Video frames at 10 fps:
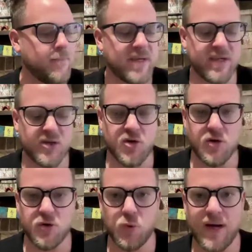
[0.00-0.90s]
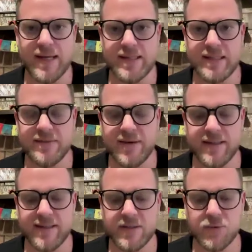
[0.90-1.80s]
making sure to
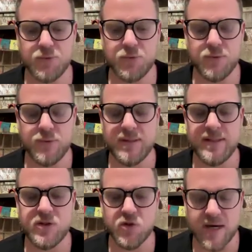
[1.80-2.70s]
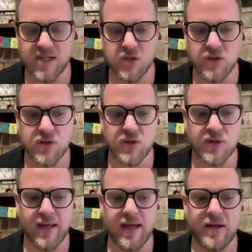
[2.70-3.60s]
identify the 2 distractions
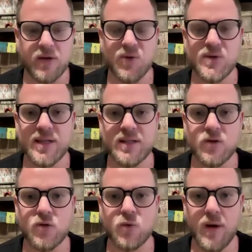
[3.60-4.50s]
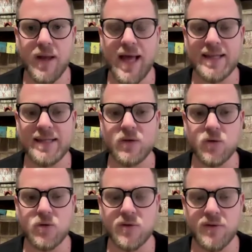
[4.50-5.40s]
and using the 2
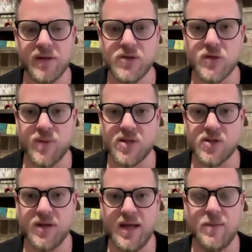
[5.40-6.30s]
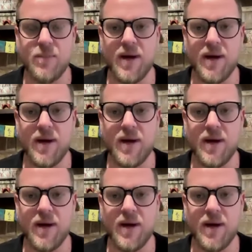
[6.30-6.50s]
antidotes of introspection and